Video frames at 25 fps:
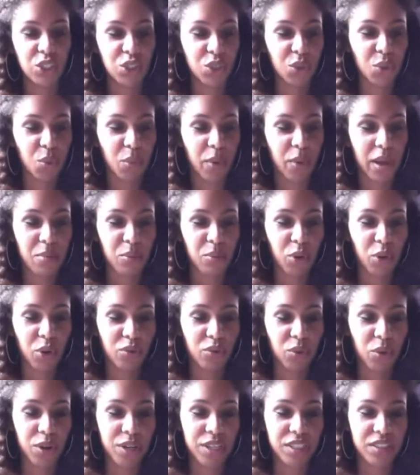Sir
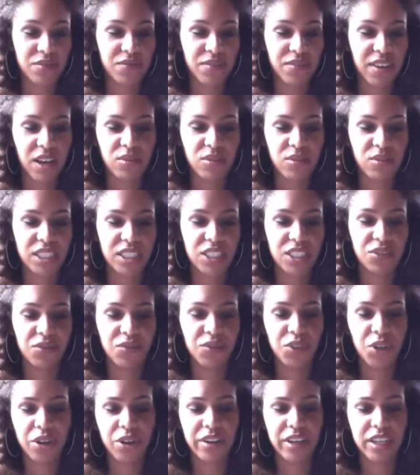Waymore Royce found his
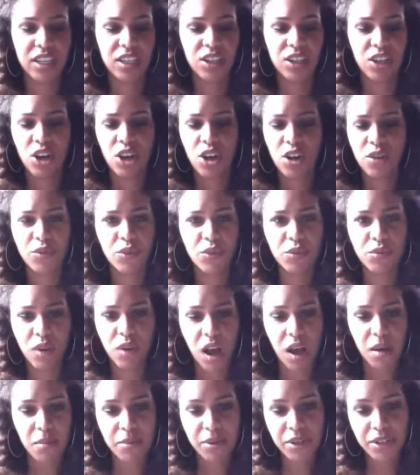fury. "For
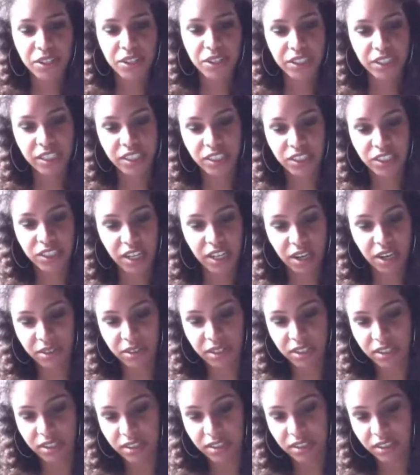Robert!" he
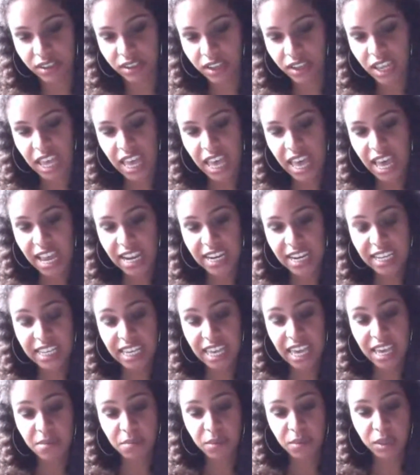shouted, and he
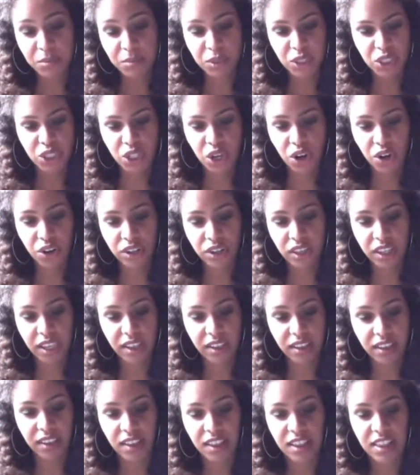came up
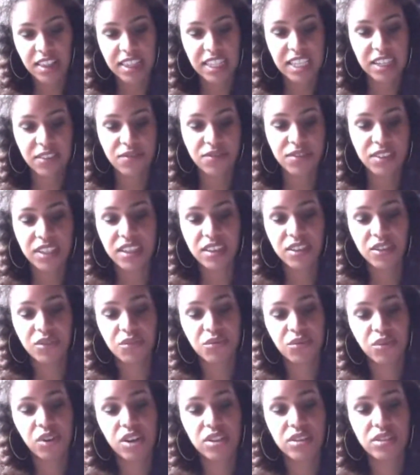snarling, lifting the
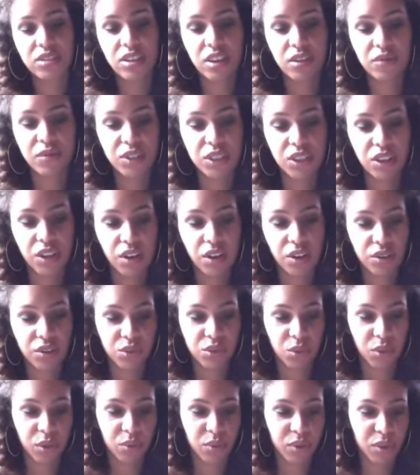frost-covered
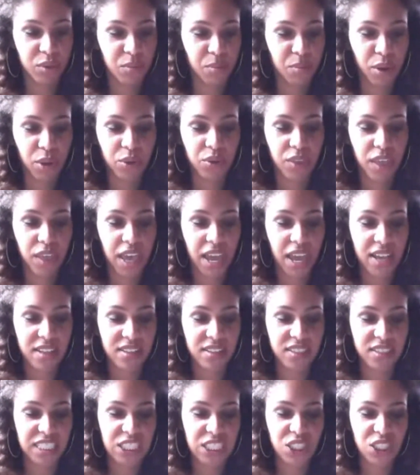longsword with both
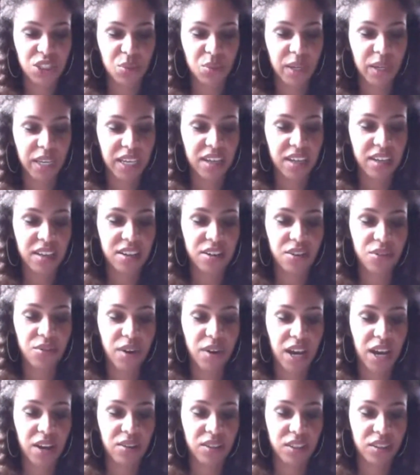hands and swinging it
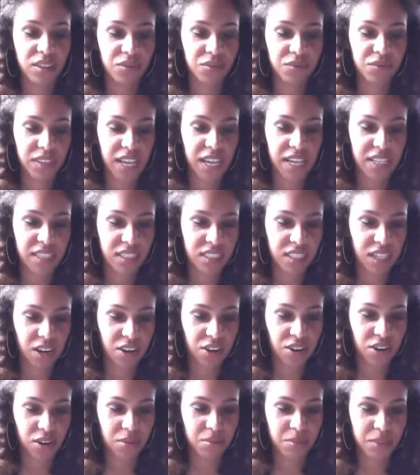around in a flat
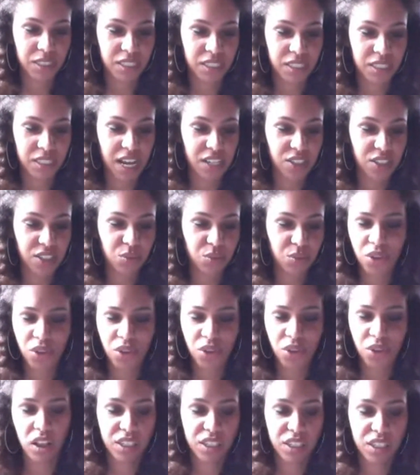sidearm slash with
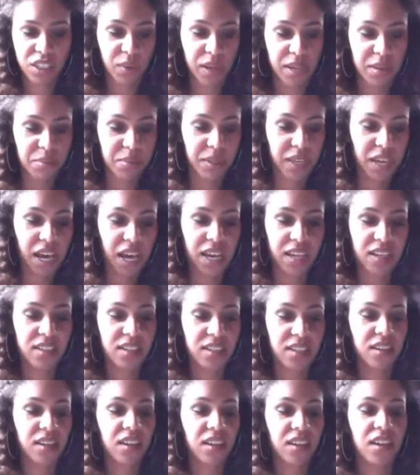all his weight
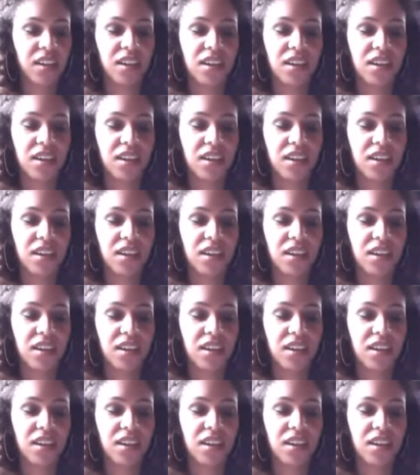behind it.